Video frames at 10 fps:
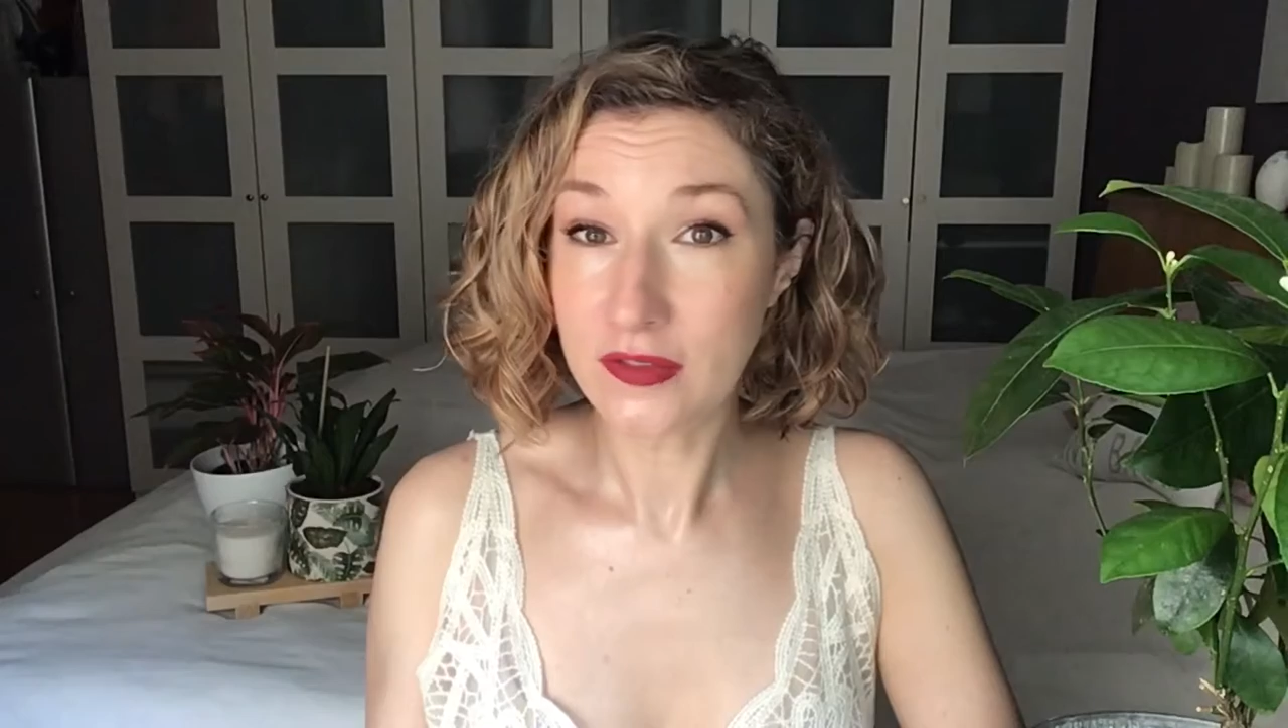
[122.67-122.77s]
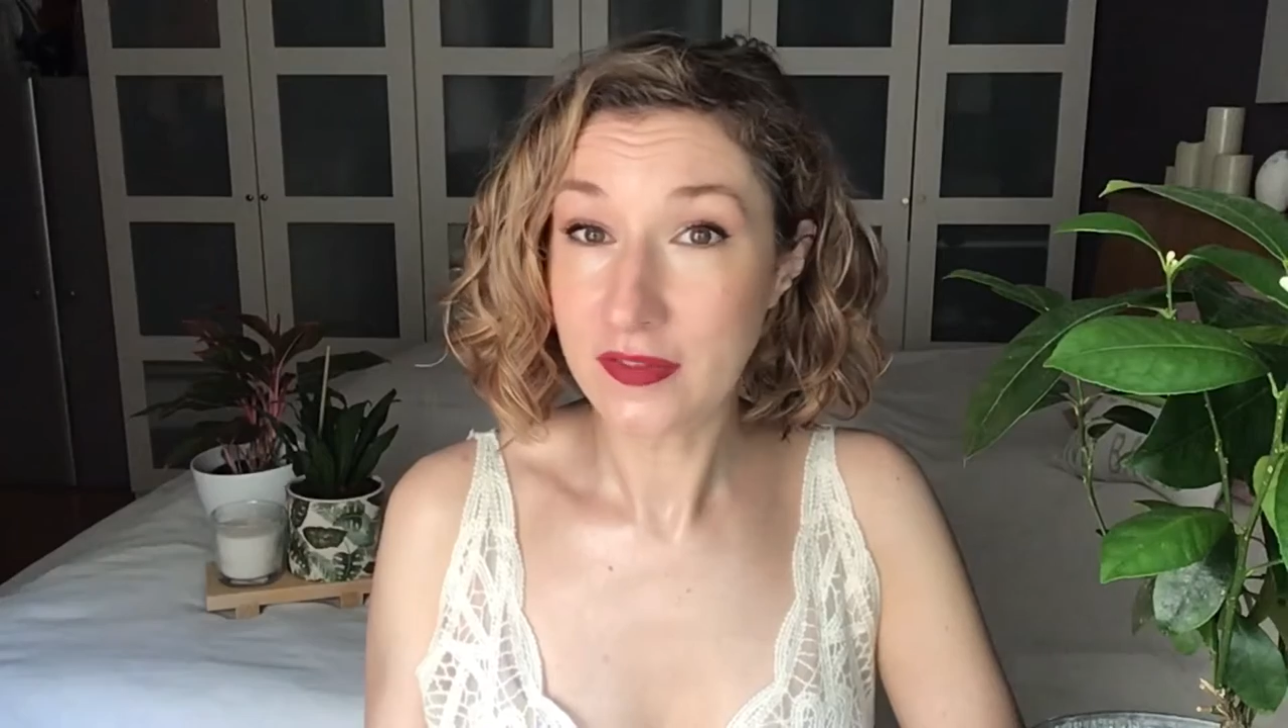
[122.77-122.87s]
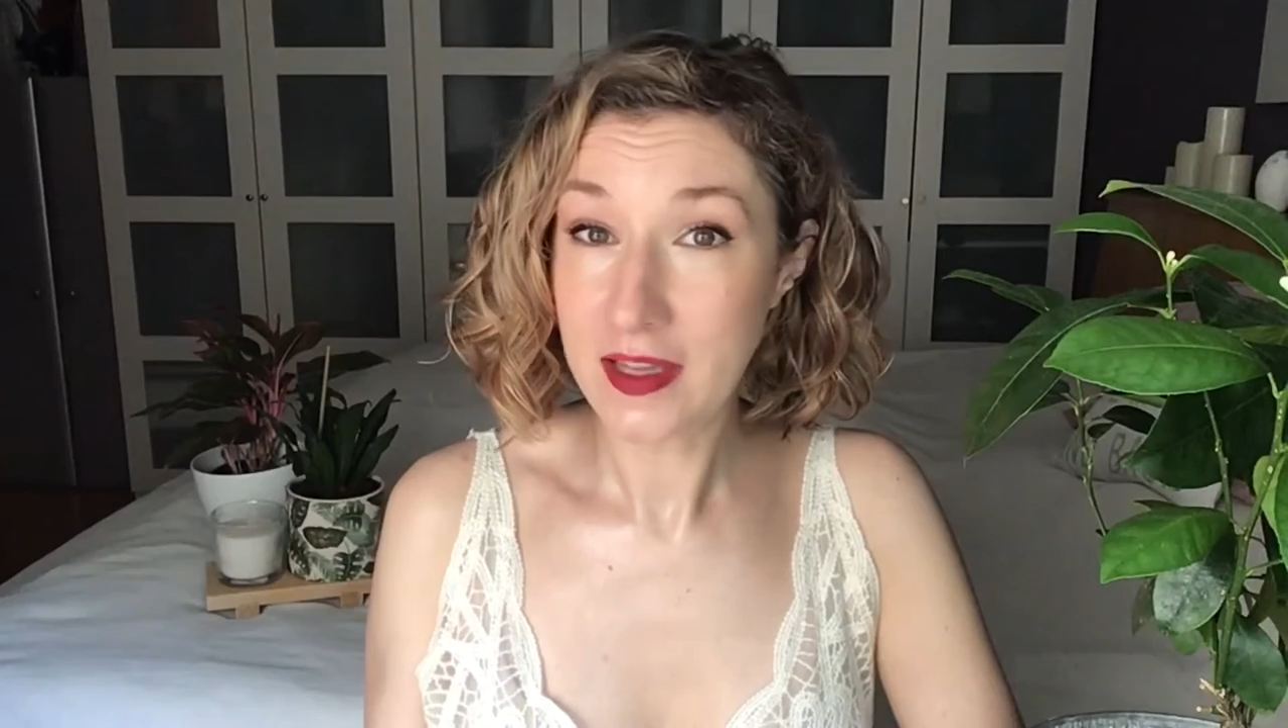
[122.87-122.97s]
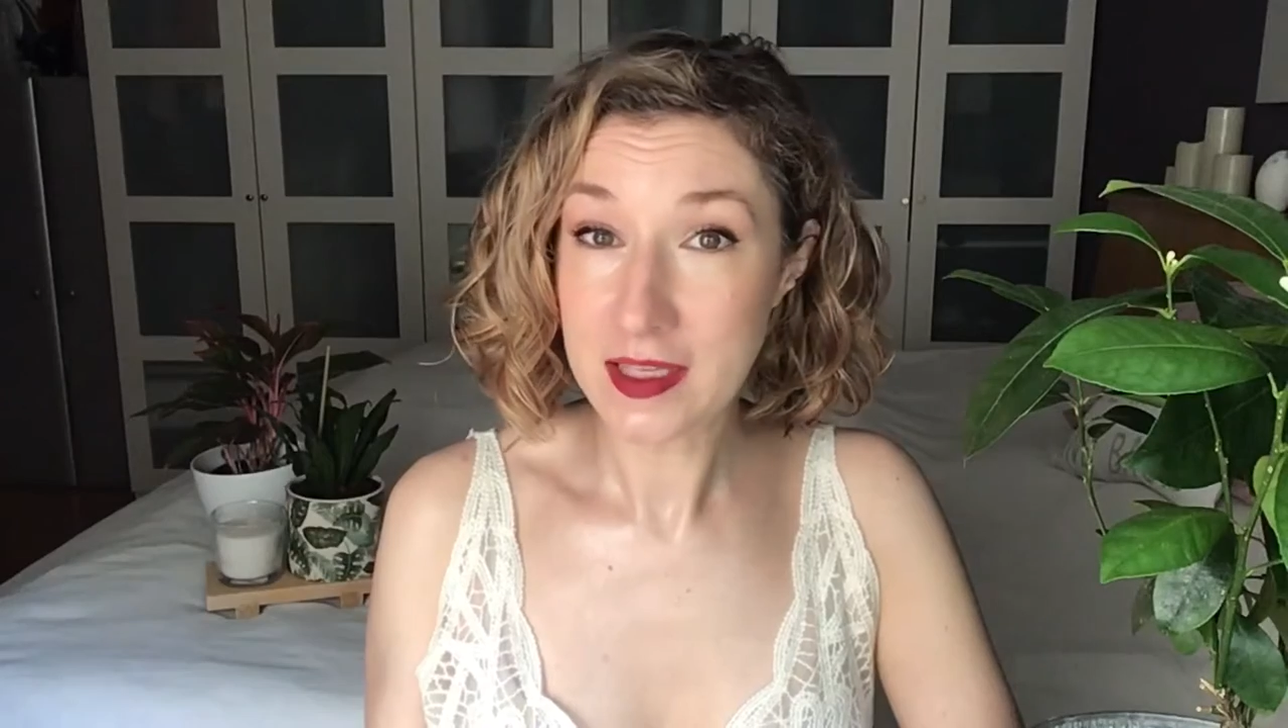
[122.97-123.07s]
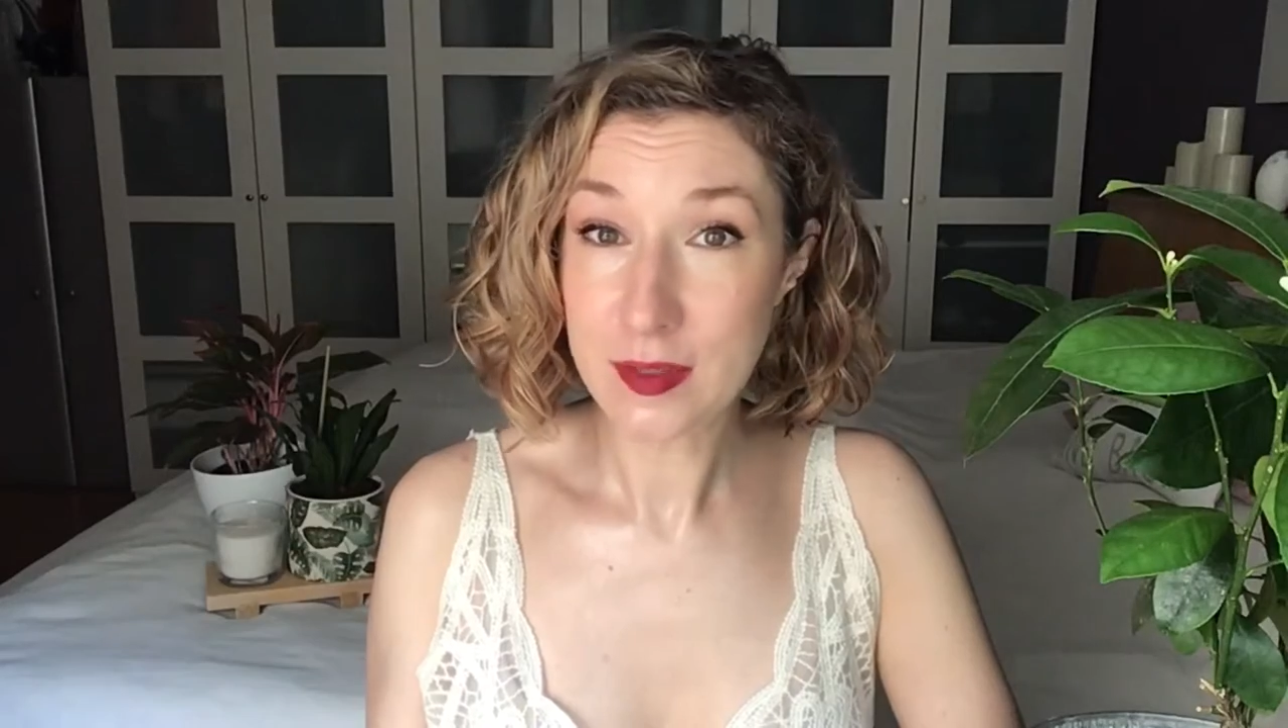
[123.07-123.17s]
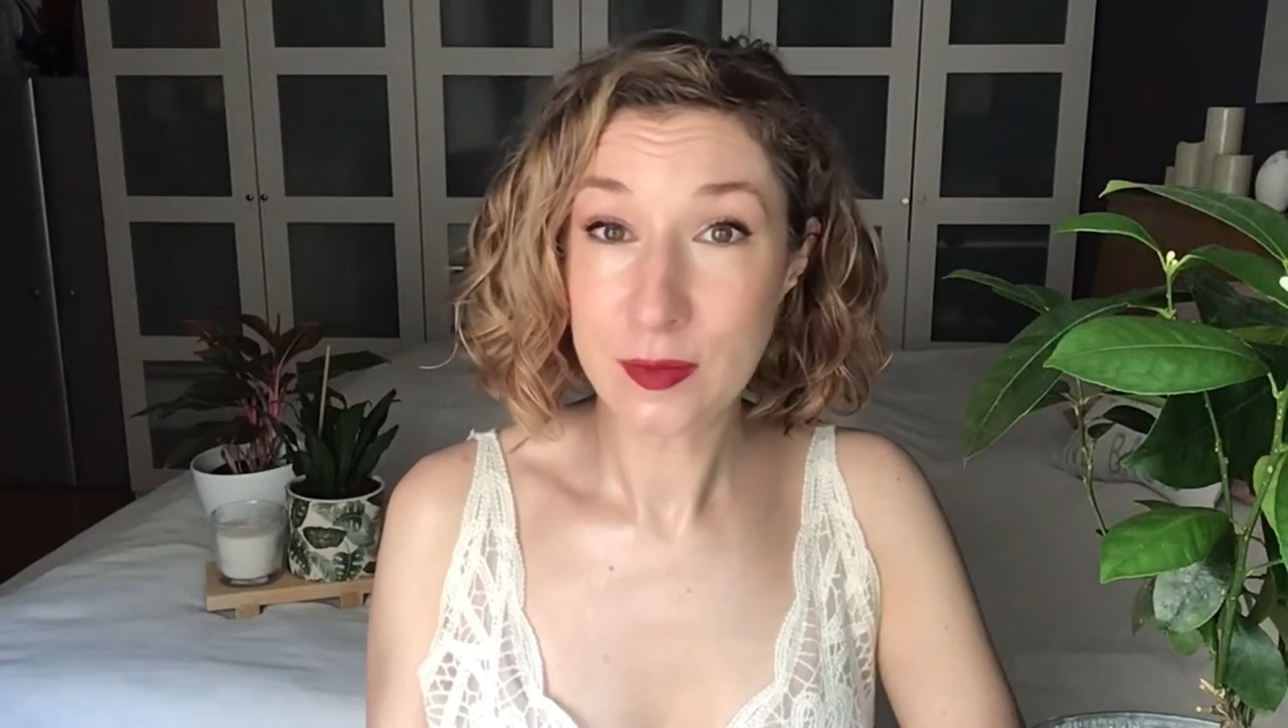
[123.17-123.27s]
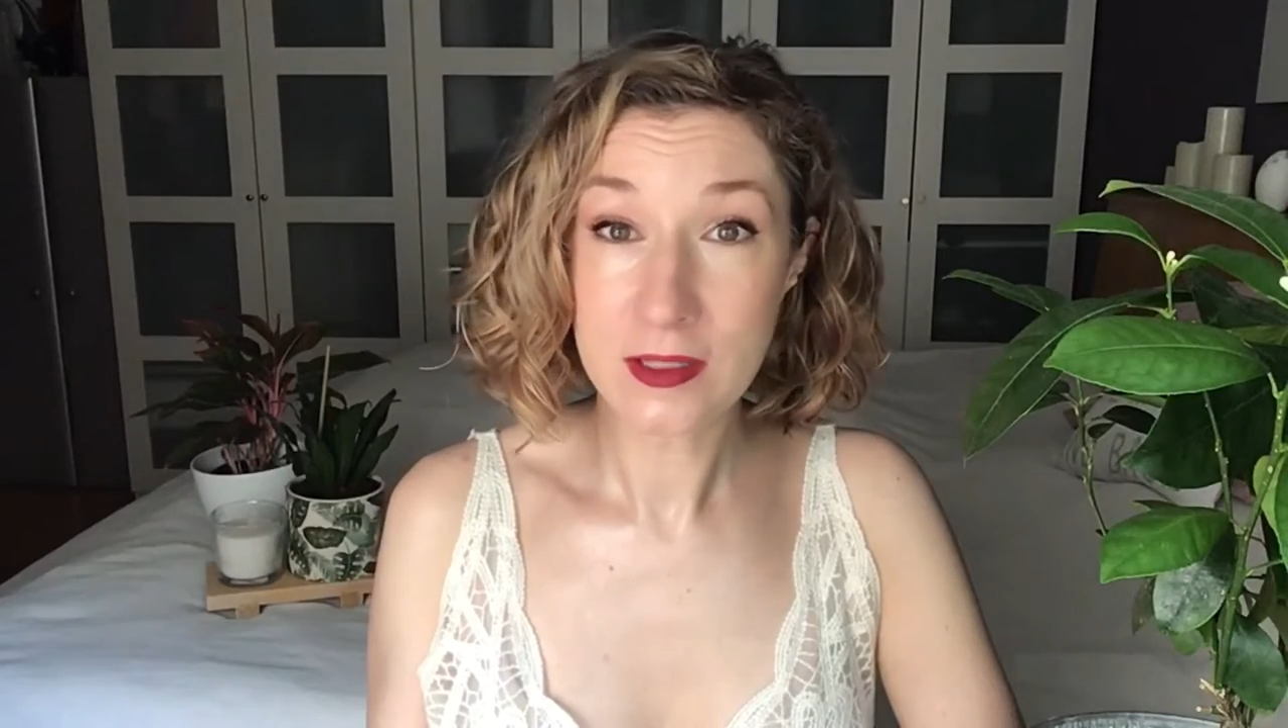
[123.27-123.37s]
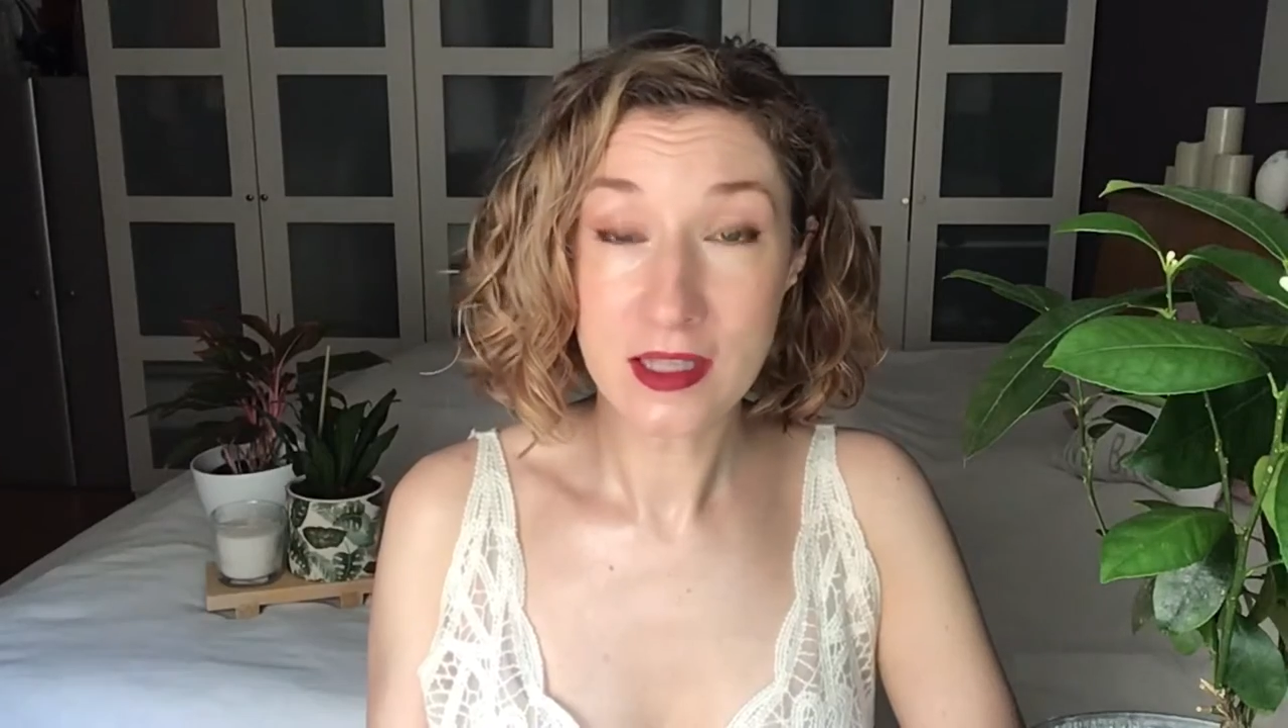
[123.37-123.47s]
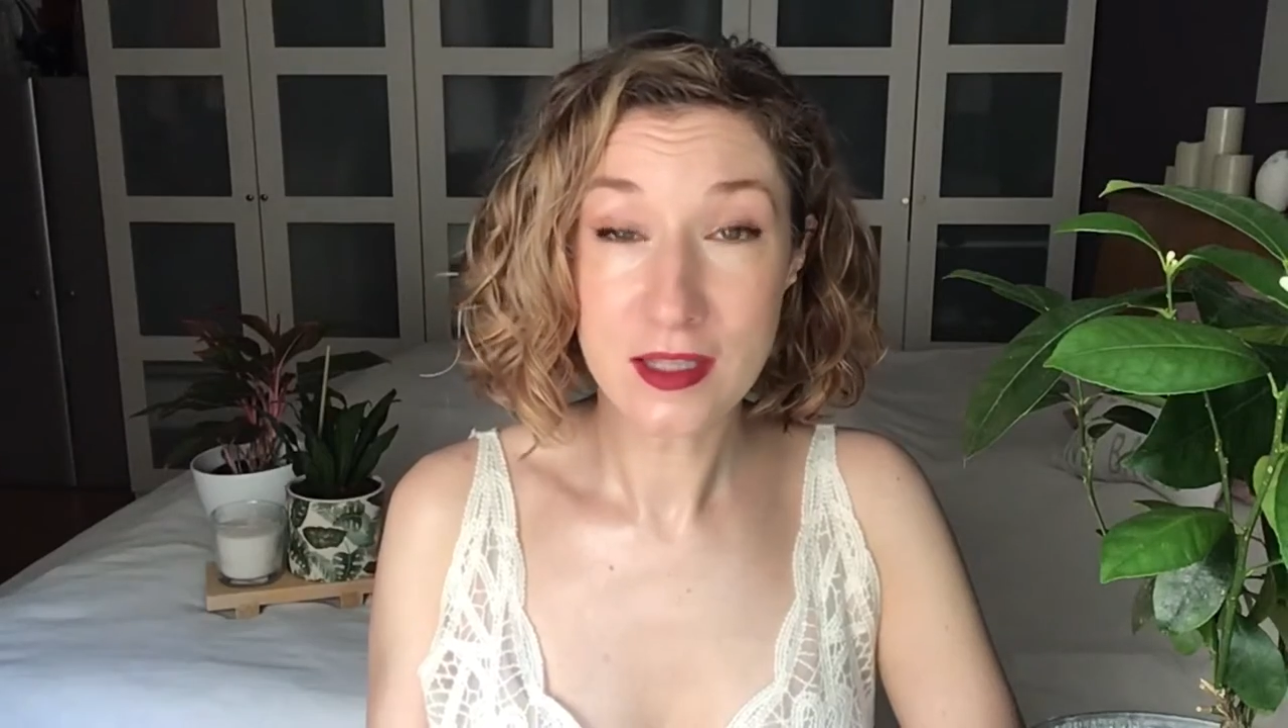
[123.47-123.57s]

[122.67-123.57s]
flexible and